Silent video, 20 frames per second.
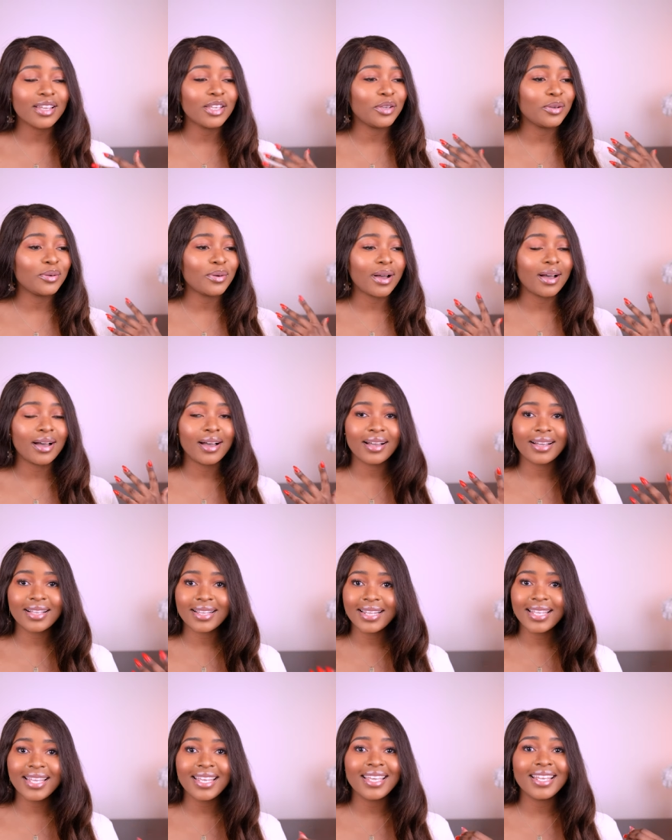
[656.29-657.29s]
You are
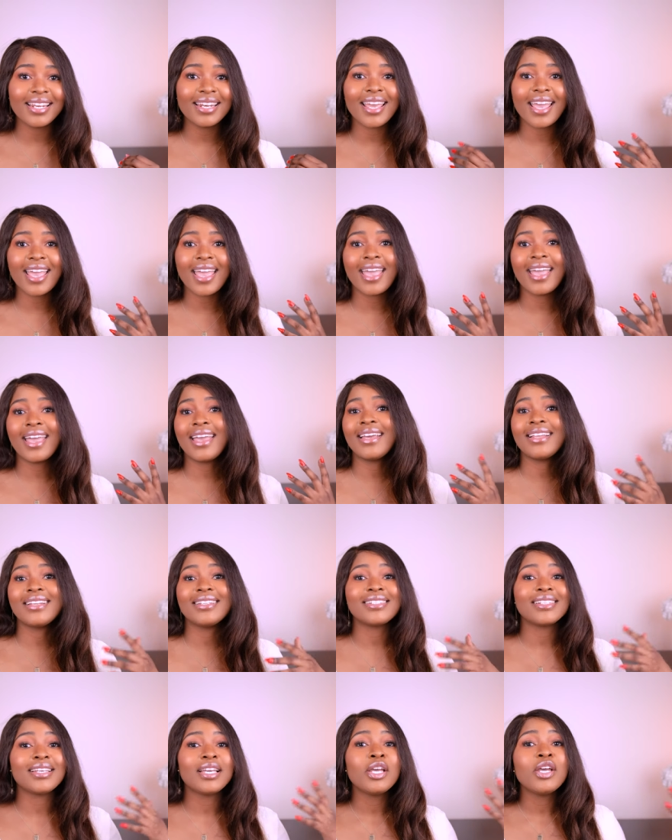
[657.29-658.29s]
clean
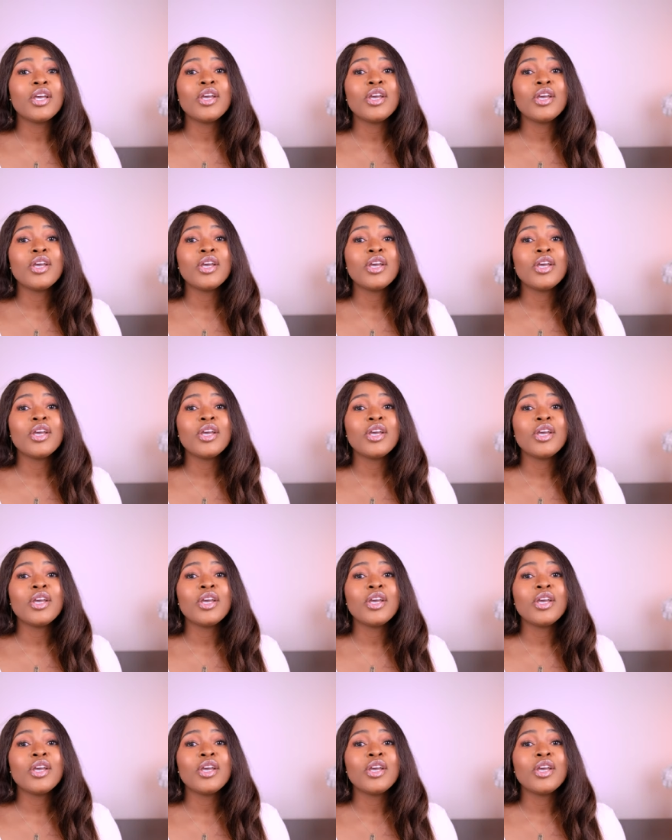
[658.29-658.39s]
and